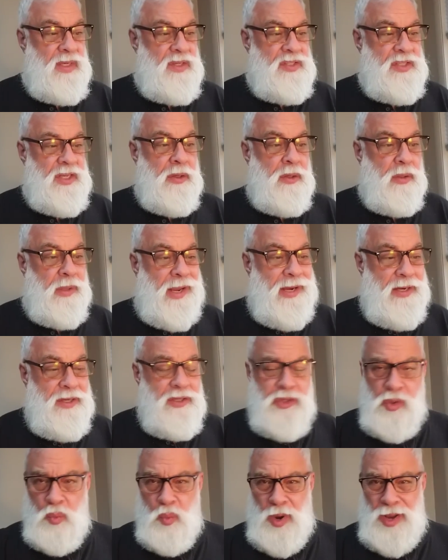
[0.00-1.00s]
Single
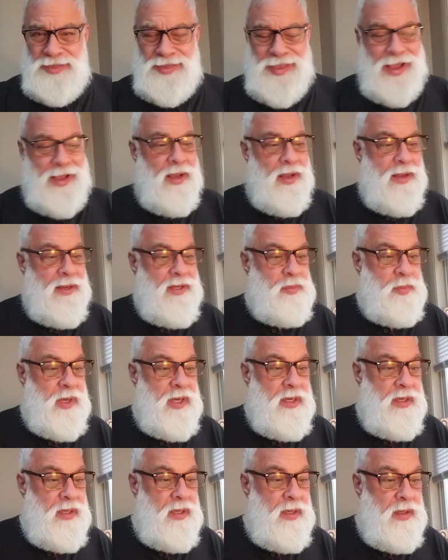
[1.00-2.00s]
ladies who want that
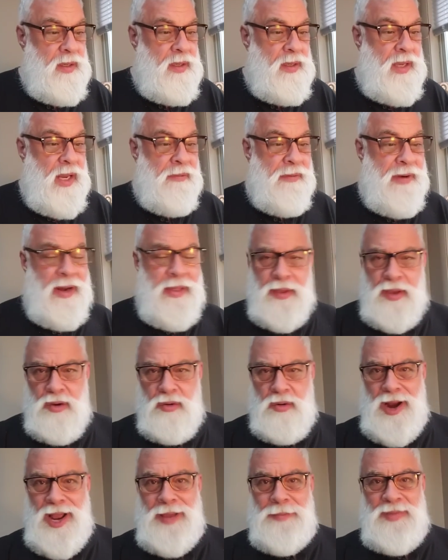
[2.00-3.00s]
husband, get rid of the
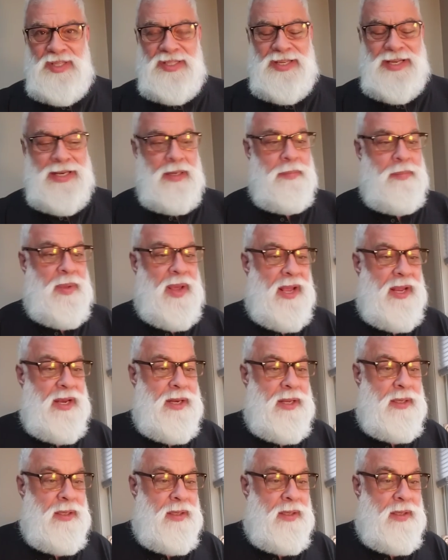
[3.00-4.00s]
crime scene
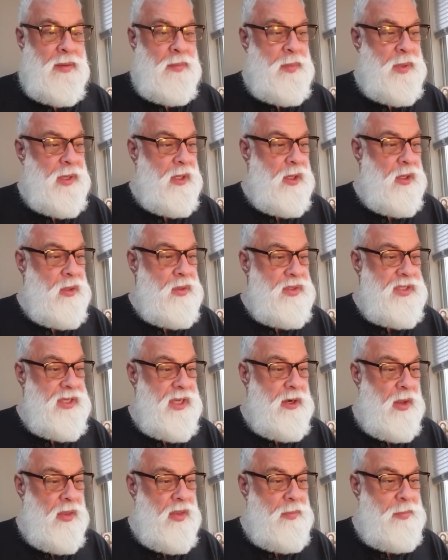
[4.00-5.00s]
bed, pillows,
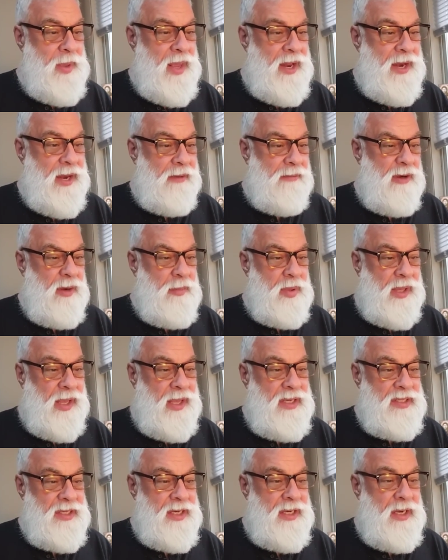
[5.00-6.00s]
and all the bedding.
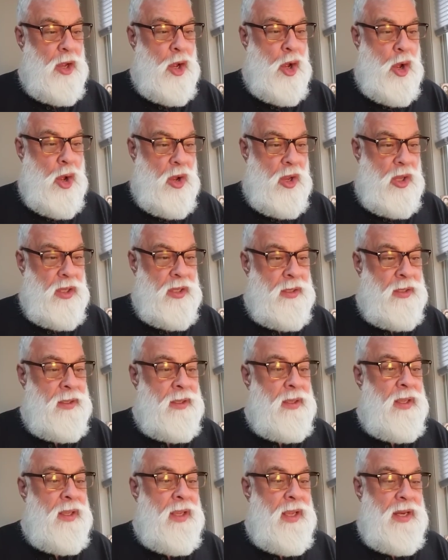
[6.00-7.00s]
Replace it all
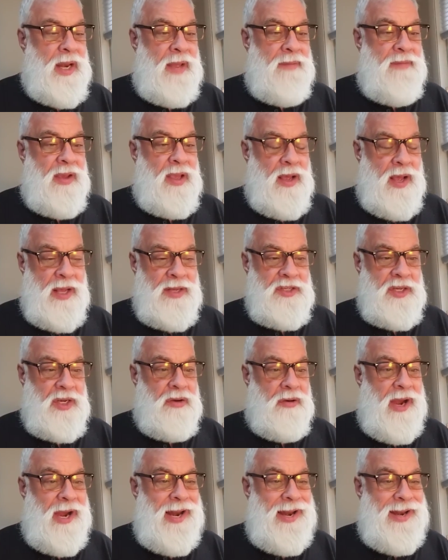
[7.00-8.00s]
and have it
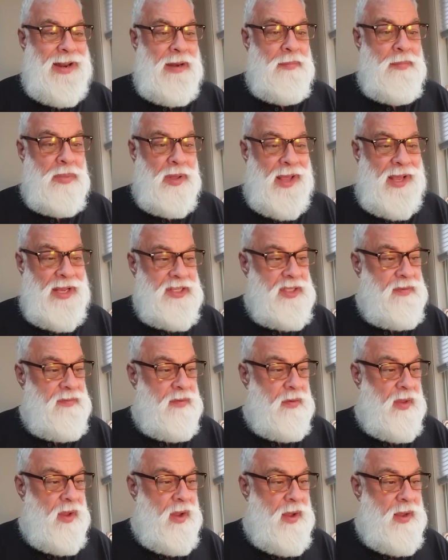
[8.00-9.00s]
consecrated and blessed
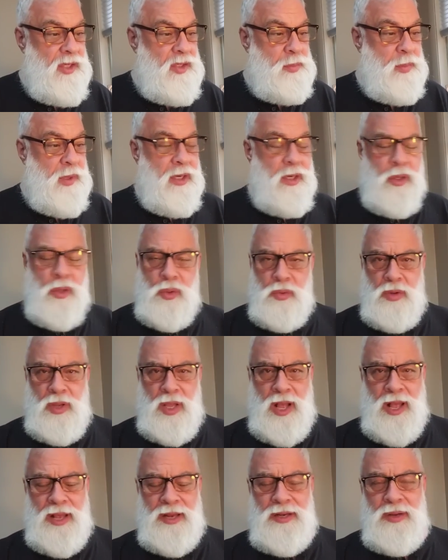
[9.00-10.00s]
for the husband who
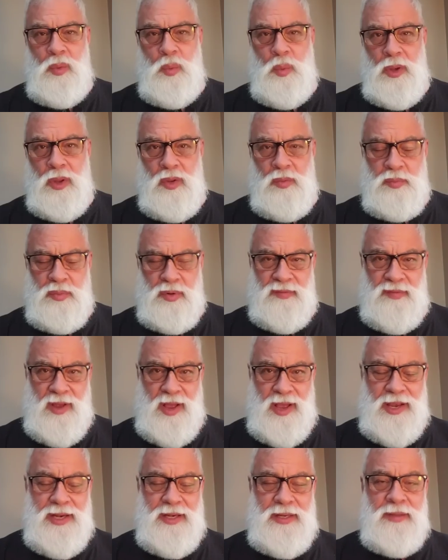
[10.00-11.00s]
God will
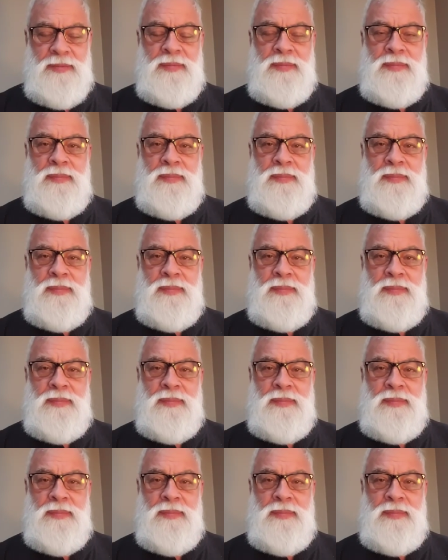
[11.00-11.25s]
provide.